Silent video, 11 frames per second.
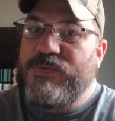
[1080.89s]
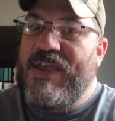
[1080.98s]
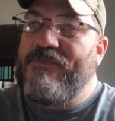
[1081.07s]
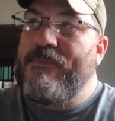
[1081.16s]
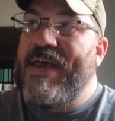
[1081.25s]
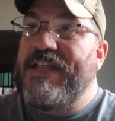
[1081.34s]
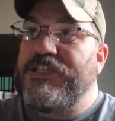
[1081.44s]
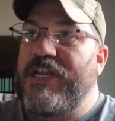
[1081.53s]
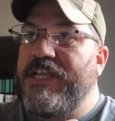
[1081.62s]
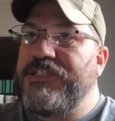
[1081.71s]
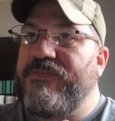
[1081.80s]
We have
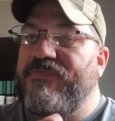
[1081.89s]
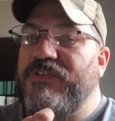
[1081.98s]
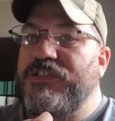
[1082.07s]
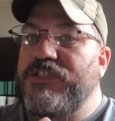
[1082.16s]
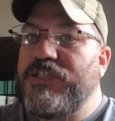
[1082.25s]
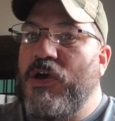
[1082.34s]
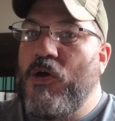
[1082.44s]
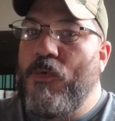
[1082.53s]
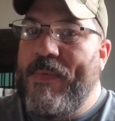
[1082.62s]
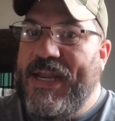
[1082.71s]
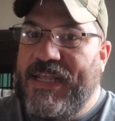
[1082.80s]
imagination for so
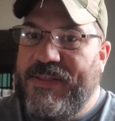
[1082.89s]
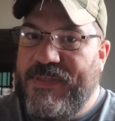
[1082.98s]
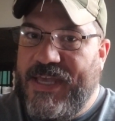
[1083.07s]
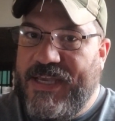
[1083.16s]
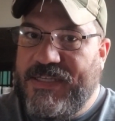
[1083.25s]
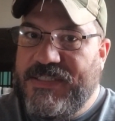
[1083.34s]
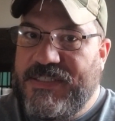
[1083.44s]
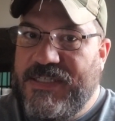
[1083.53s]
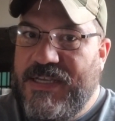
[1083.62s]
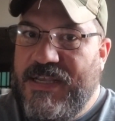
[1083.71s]
many things.